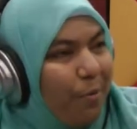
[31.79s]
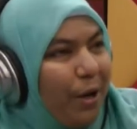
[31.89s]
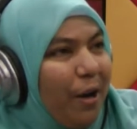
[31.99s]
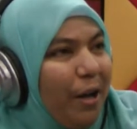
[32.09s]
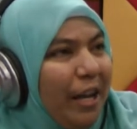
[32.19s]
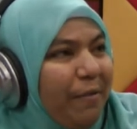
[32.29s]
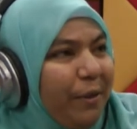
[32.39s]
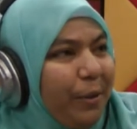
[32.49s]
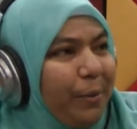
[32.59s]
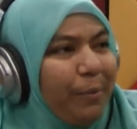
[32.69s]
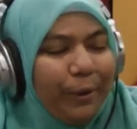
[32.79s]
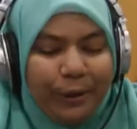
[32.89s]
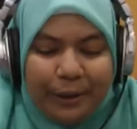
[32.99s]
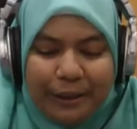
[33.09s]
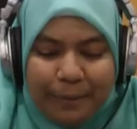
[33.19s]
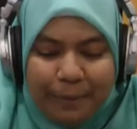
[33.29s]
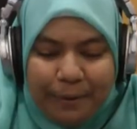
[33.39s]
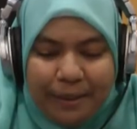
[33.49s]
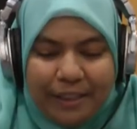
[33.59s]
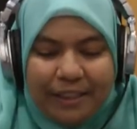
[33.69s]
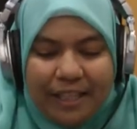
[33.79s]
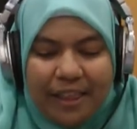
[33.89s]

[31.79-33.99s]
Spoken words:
We all have our own personal experiences,